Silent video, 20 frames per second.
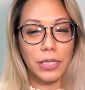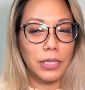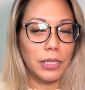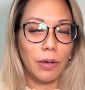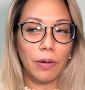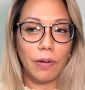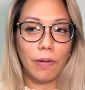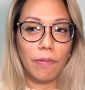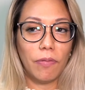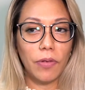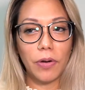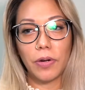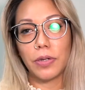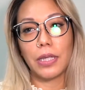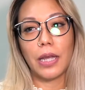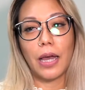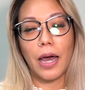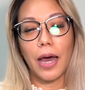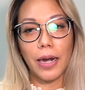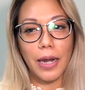So if there's
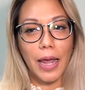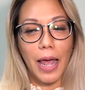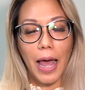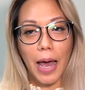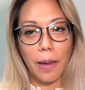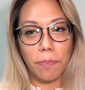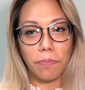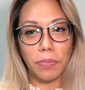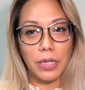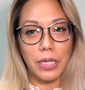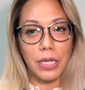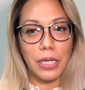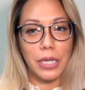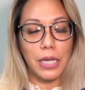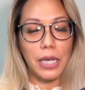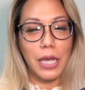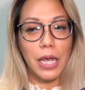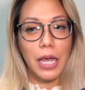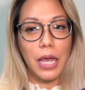an unhappy